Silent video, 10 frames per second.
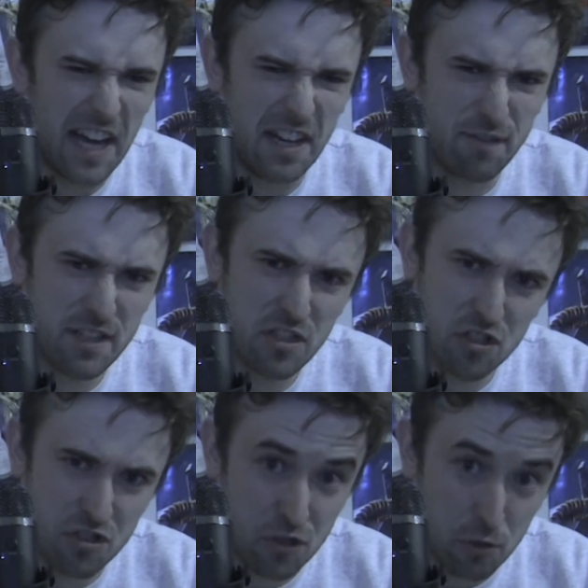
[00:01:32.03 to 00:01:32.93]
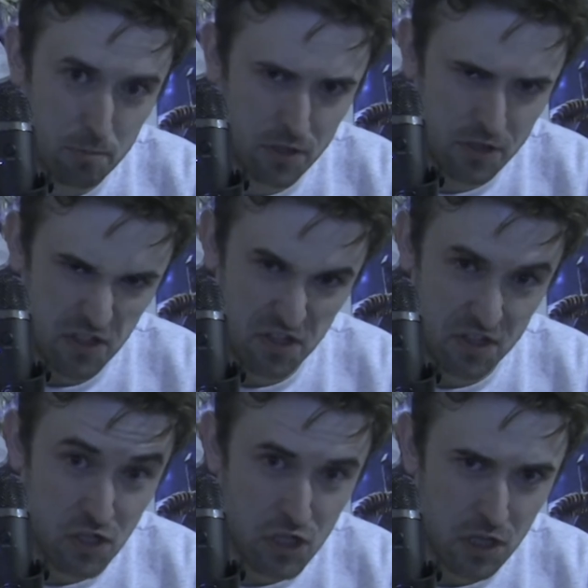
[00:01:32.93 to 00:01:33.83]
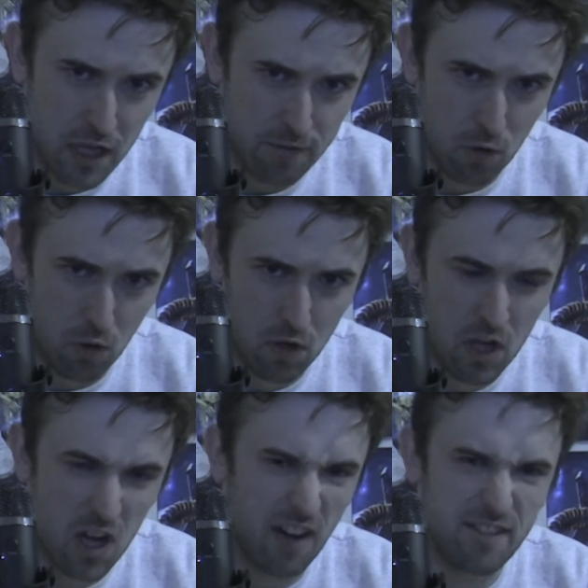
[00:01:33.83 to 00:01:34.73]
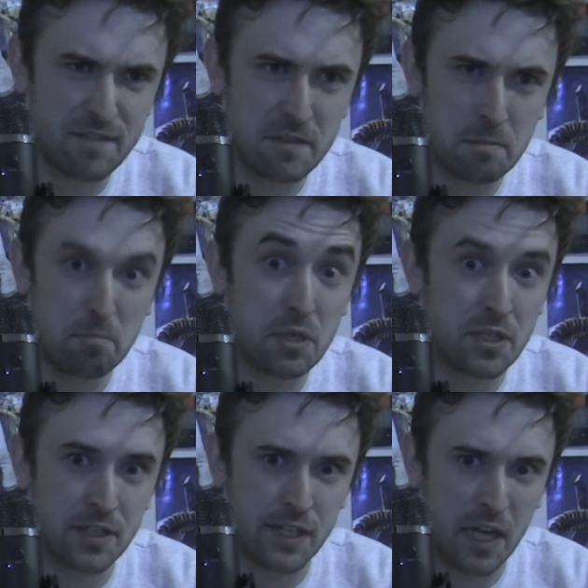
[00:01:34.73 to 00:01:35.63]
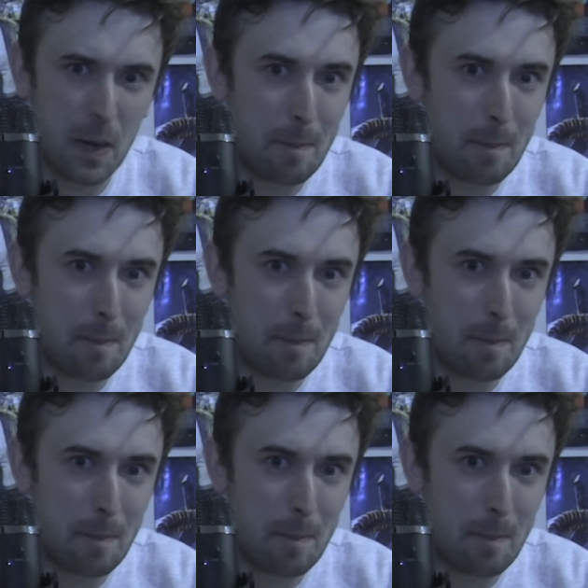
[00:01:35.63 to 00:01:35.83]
and if it stooped to such a level of even being